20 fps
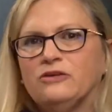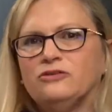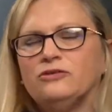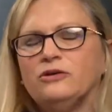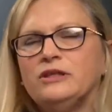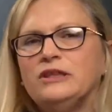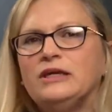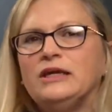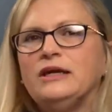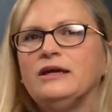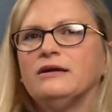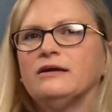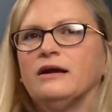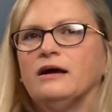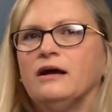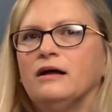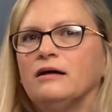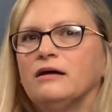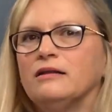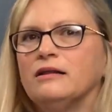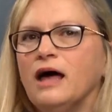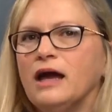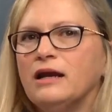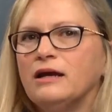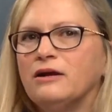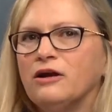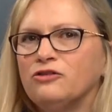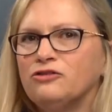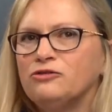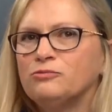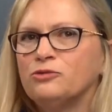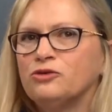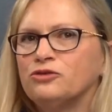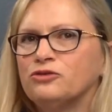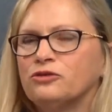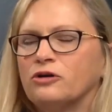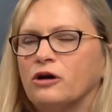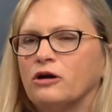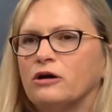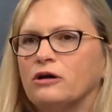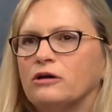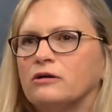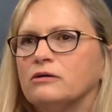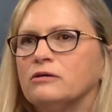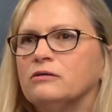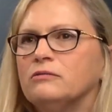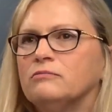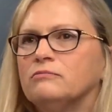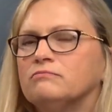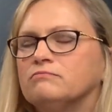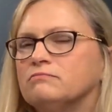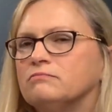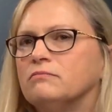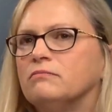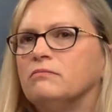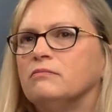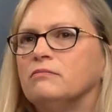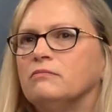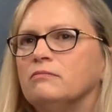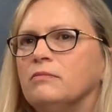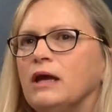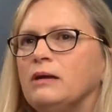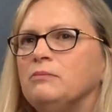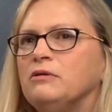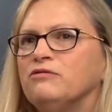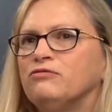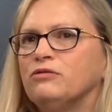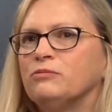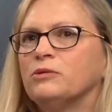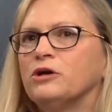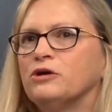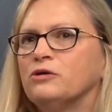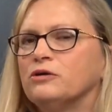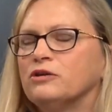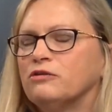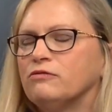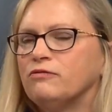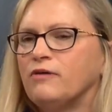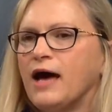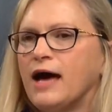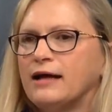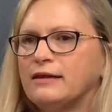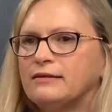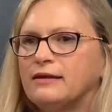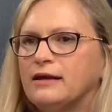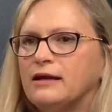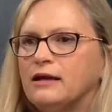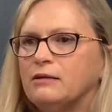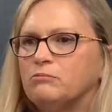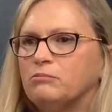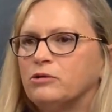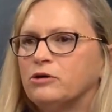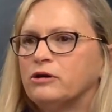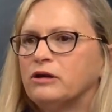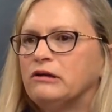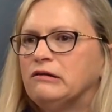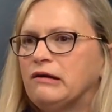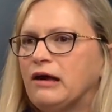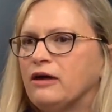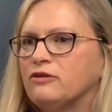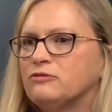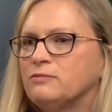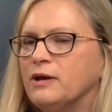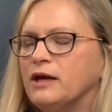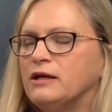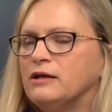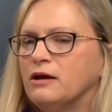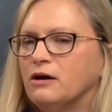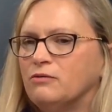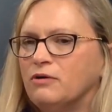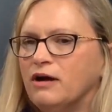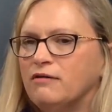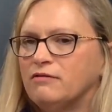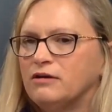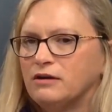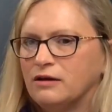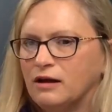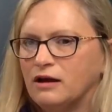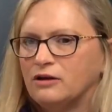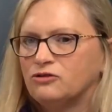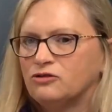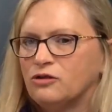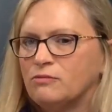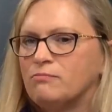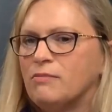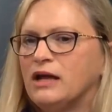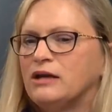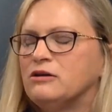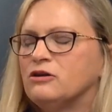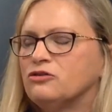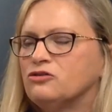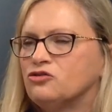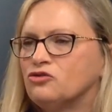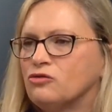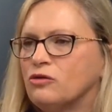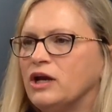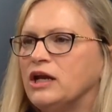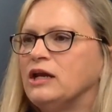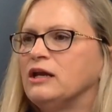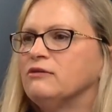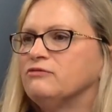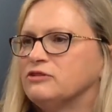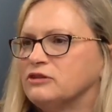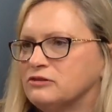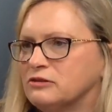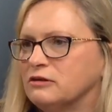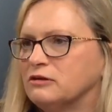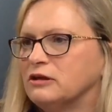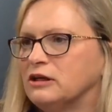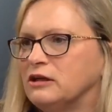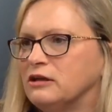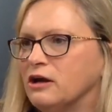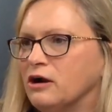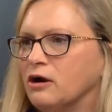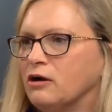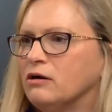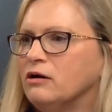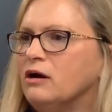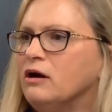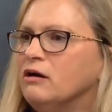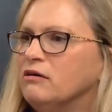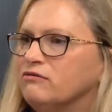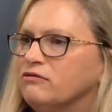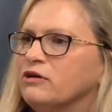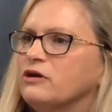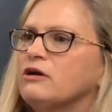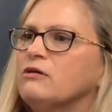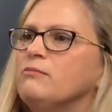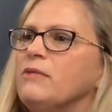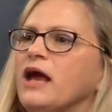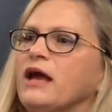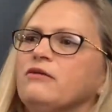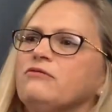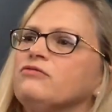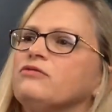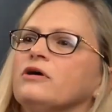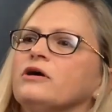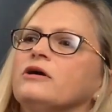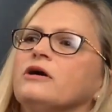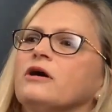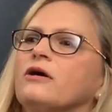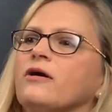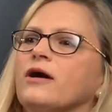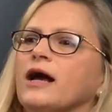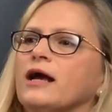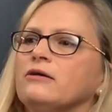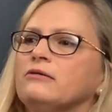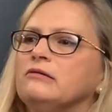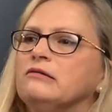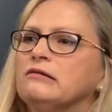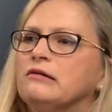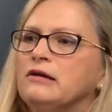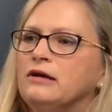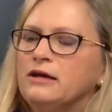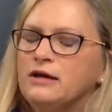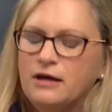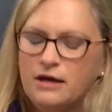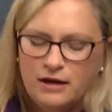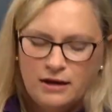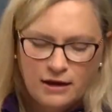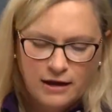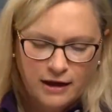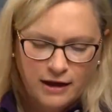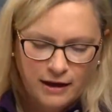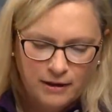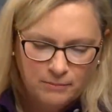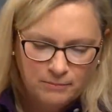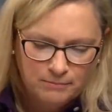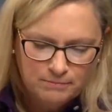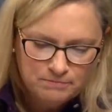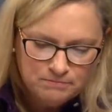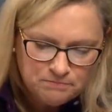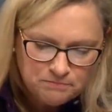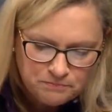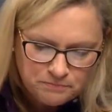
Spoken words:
So I think a lot of customers are maybe familiar with the fact that at Bernie, Tasmania, we have a tremendous training facility there for Command for Underground. I